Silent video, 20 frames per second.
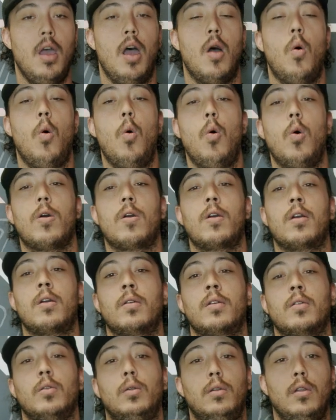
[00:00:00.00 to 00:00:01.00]

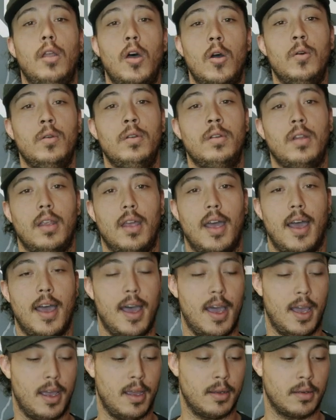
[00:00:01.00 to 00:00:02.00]
or load
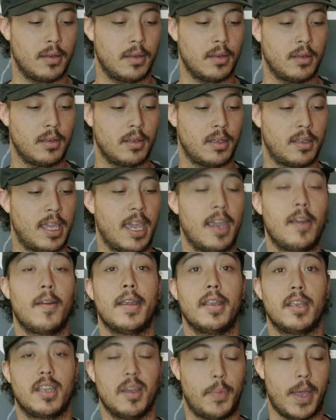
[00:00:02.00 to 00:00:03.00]

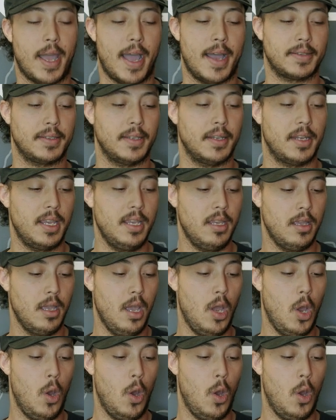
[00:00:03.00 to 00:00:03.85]
carrying capacity